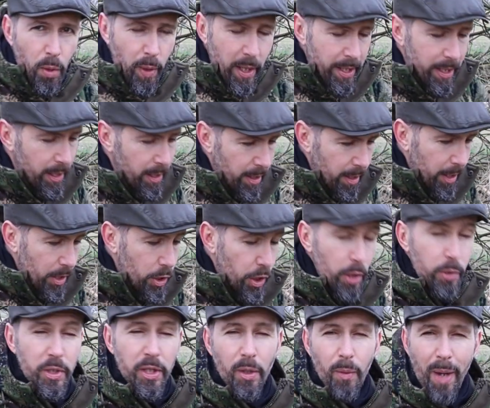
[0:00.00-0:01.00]
one
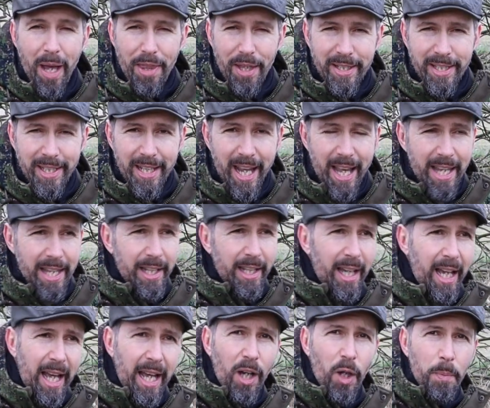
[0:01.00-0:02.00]
due to the weather today.
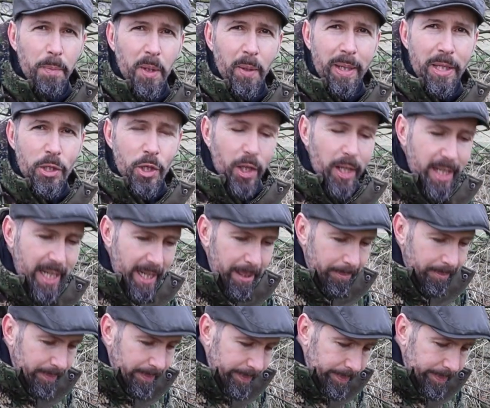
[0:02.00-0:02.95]
I hope you enjoyed it.